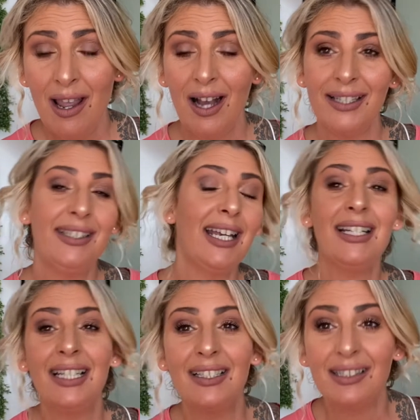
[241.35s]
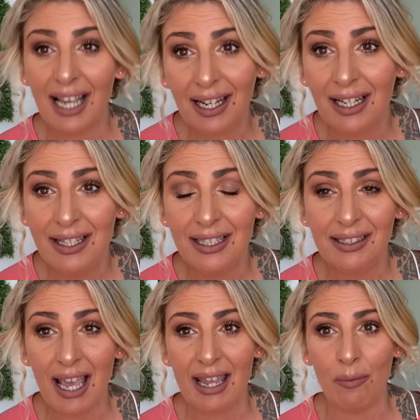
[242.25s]
I stayed exactly the
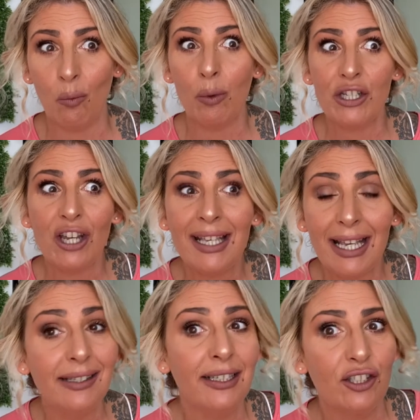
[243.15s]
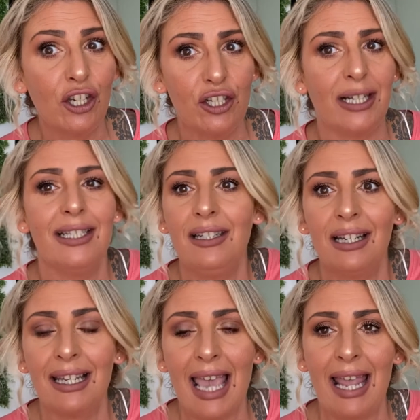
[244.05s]
same, which I guess is good. I
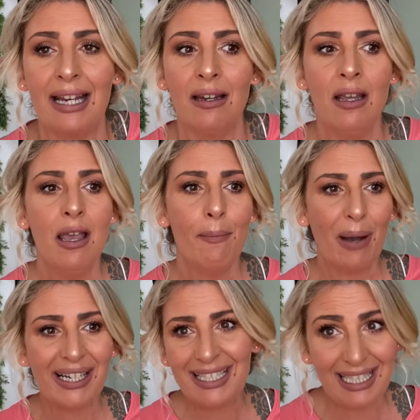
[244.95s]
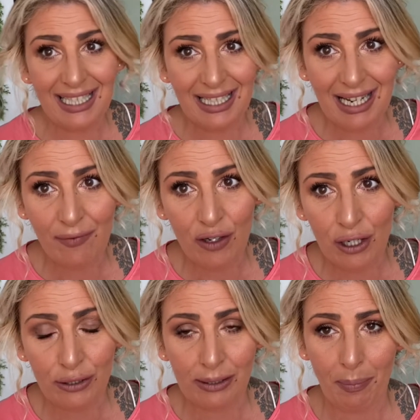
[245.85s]
didn't gain, but I didn't even
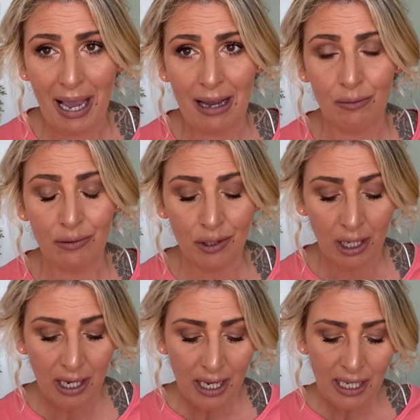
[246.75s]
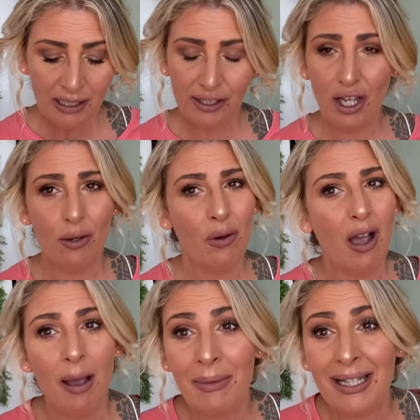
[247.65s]
lose a pound. So,
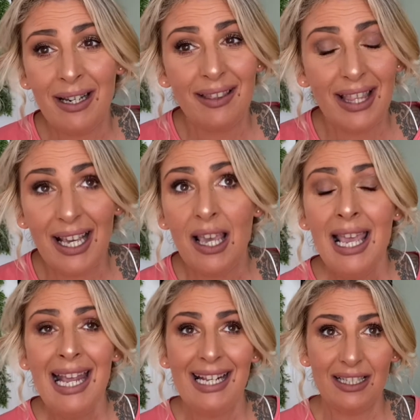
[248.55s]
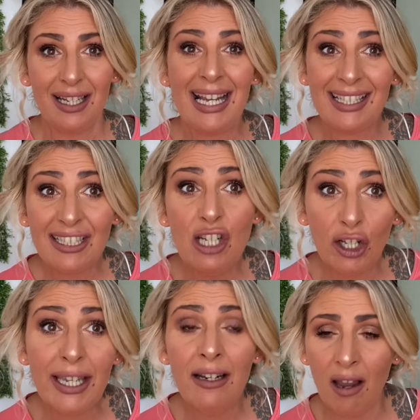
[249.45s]
I mean, it's
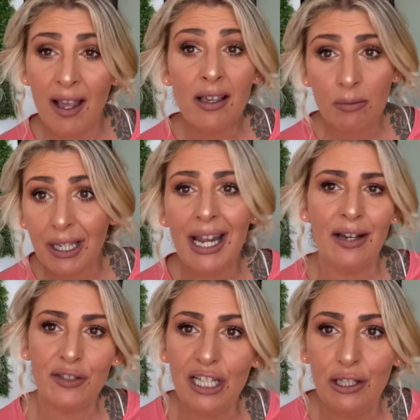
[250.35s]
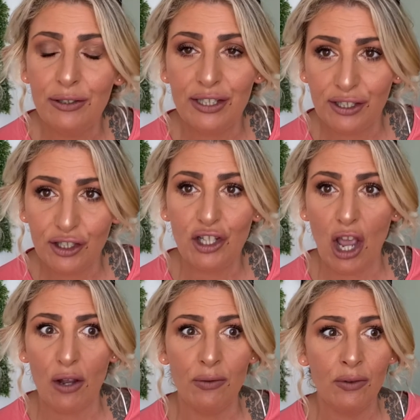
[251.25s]
looking like I'm gonna have to lose a
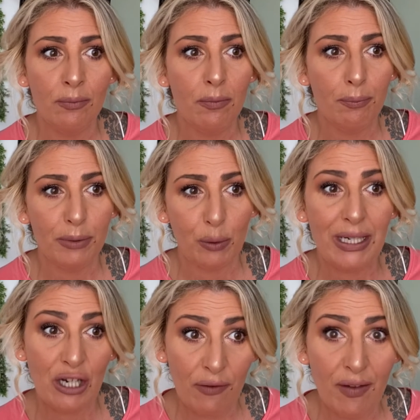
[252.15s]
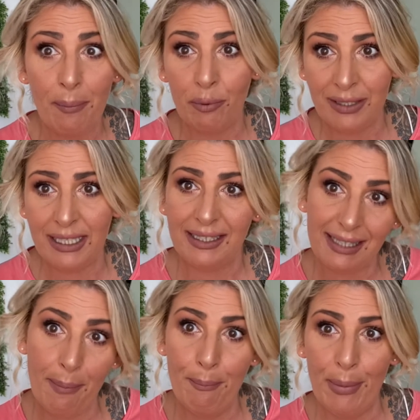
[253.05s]
stone between November and
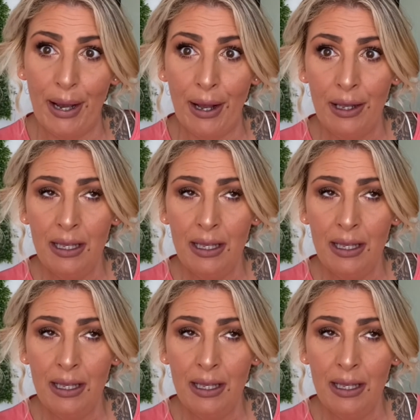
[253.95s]
December.